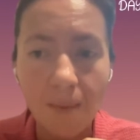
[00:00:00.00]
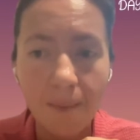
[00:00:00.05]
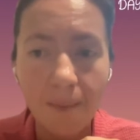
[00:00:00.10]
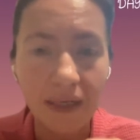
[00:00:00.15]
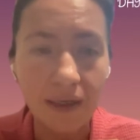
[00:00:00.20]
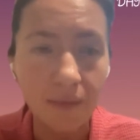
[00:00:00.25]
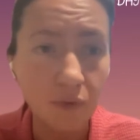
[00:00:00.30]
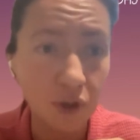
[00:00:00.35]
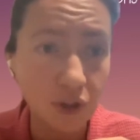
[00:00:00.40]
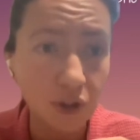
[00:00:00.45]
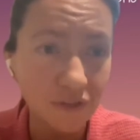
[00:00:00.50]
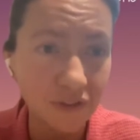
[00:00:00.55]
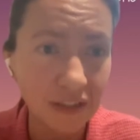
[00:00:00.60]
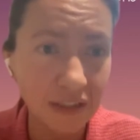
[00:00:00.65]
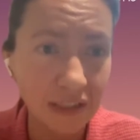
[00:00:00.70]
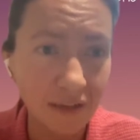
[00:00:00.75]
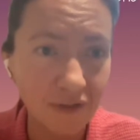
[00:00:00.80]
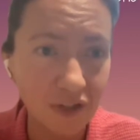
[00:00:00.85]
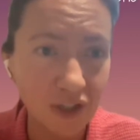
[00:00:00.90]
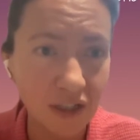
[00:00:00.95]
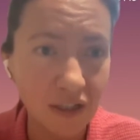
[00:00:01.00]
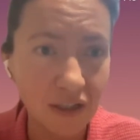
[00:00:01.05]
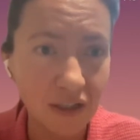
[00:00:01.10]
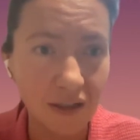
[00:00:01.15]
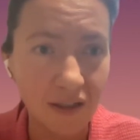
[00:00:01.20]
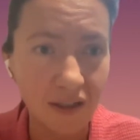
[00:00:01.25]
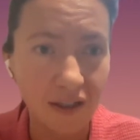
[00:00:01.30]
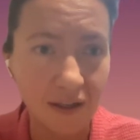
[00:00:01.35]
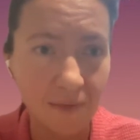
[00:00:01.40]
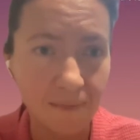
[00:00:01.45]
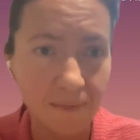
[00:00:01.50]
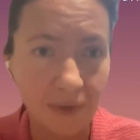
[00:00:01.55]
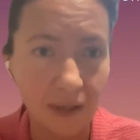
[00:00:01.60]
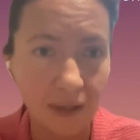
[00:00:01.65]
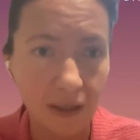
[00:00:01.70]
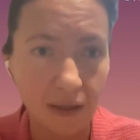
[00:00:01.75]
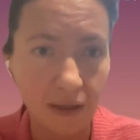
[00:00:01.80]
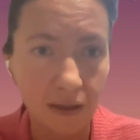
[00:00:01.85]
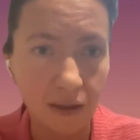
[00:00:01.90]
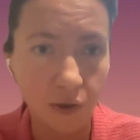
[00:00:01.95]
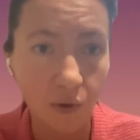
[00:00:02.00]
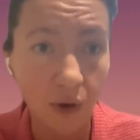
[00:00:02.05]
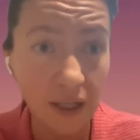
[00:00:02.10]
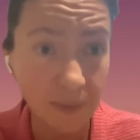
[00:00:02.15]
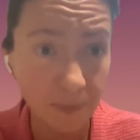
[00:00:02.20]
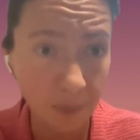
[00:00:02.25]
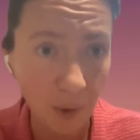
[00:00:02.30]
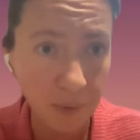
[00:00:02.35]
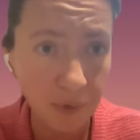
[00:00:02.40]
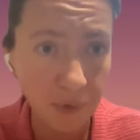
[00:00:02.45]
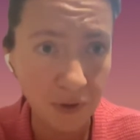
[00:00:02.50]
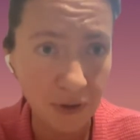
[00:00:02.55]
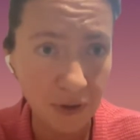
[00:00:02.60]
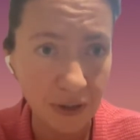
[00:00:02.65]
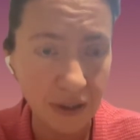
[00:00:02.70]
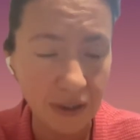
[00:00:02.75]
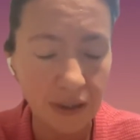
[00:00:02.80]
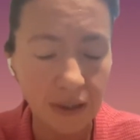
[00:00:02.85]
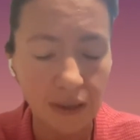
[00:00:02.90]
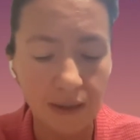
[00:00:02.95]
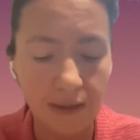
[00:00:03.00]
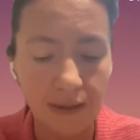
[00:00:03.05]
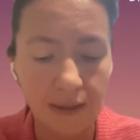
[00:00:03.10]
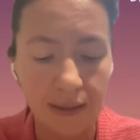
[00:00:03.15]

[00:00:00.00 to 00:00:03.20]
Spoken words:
But in Moldova, another quite popular